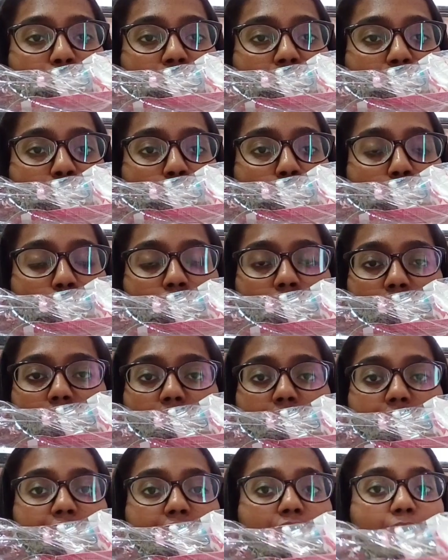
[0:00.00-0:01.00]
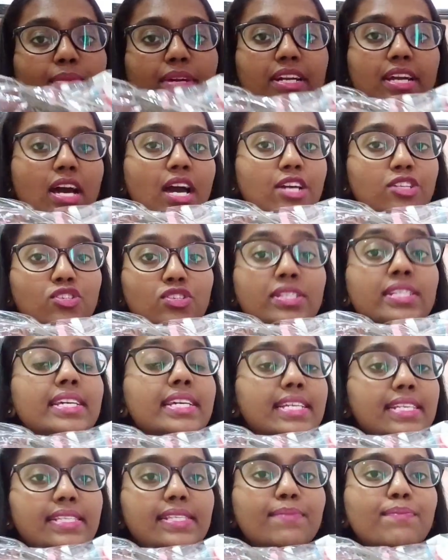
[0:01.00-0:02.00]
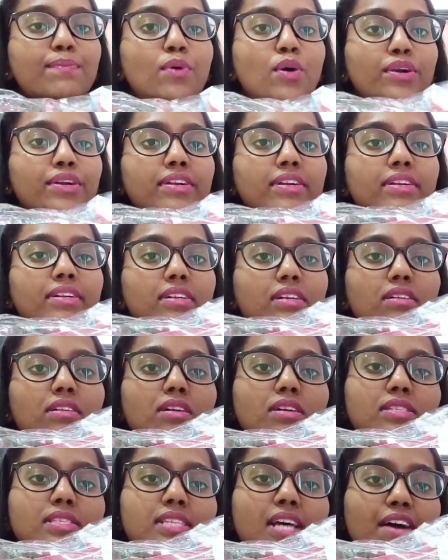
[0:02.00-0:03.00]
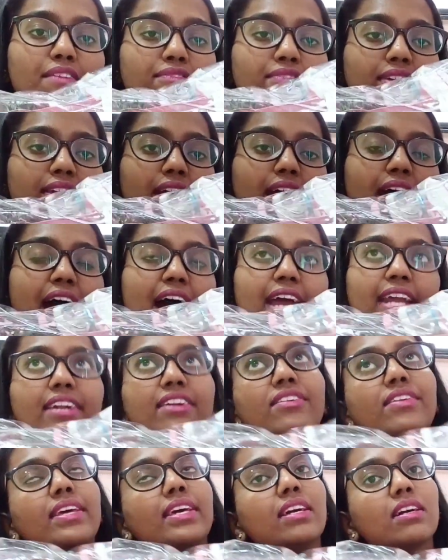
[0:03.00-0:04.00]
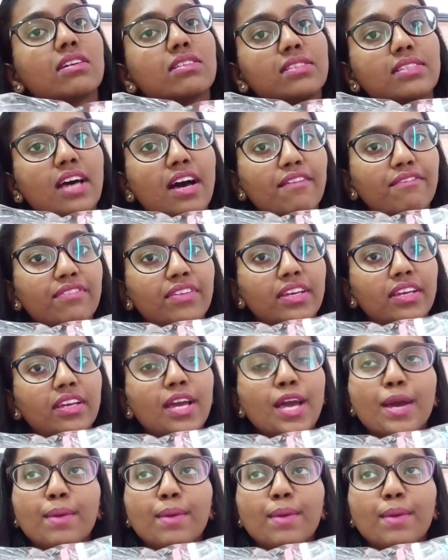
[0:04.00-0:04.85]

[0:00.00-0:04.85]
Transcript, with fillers: v wash intimate hygiene is important a safi i drink safi